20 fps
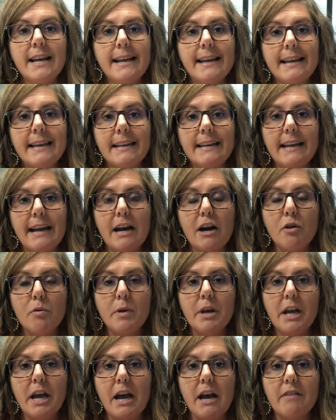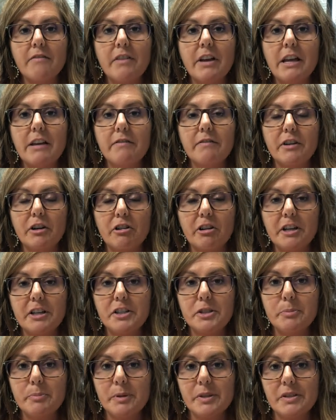And now we have a very
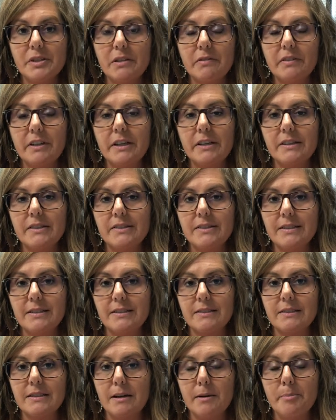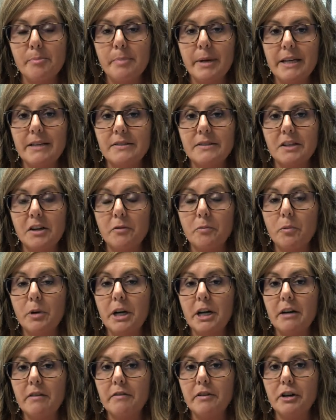specific system based on
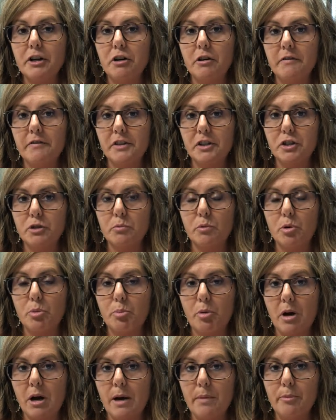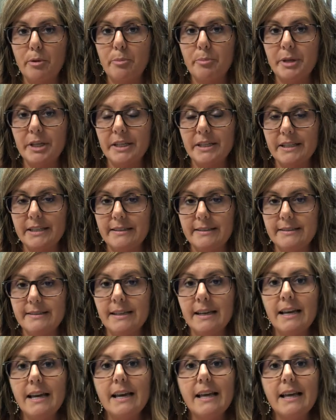whatever your visual problem is